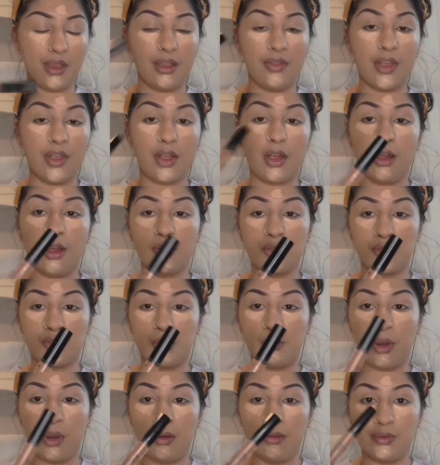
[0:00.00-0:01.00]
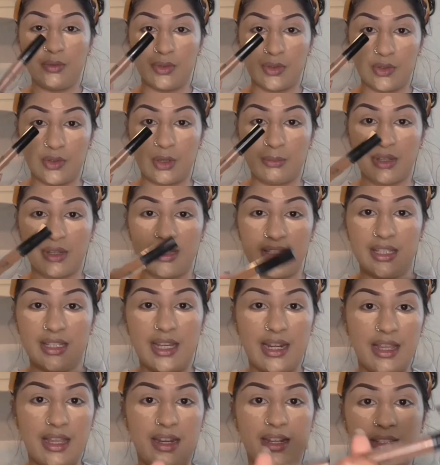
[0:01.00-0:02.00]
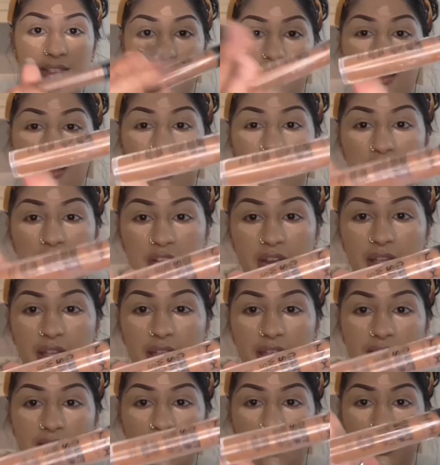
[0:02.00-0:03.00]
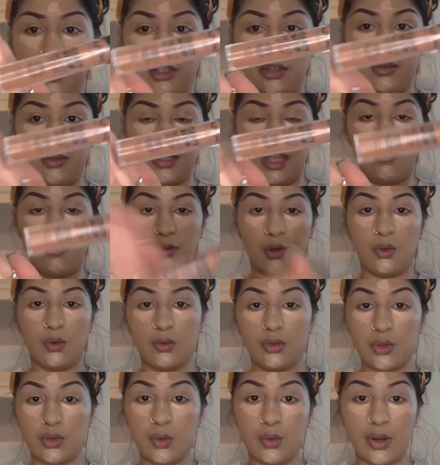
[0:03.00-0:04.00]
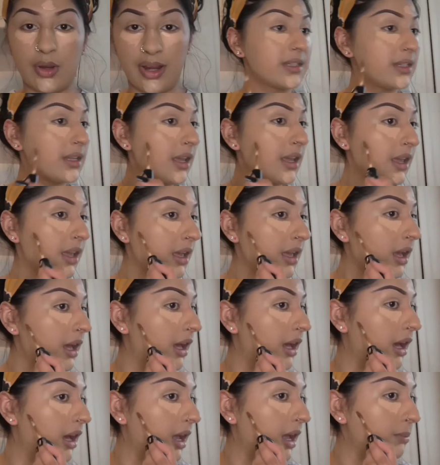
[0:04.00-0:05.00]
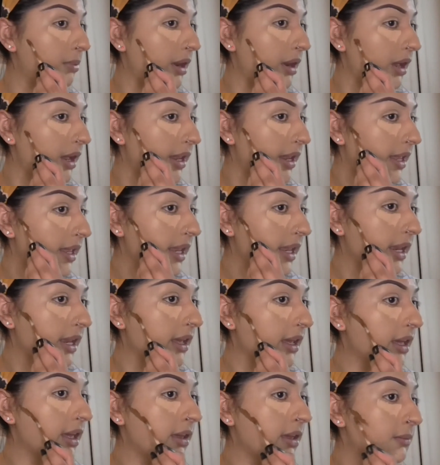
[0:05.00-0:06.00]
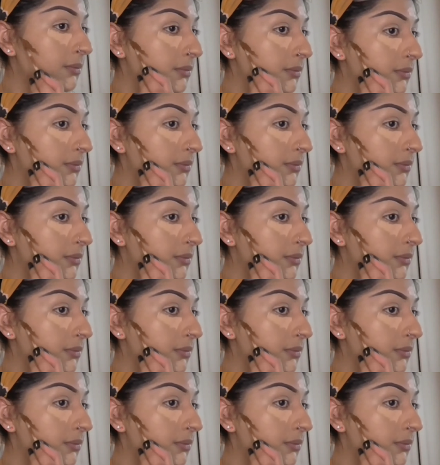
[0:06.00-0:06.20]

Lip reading: the Can't Stop Won't Stop concealer in a darker shade, and I use that for contouring. I apply it here.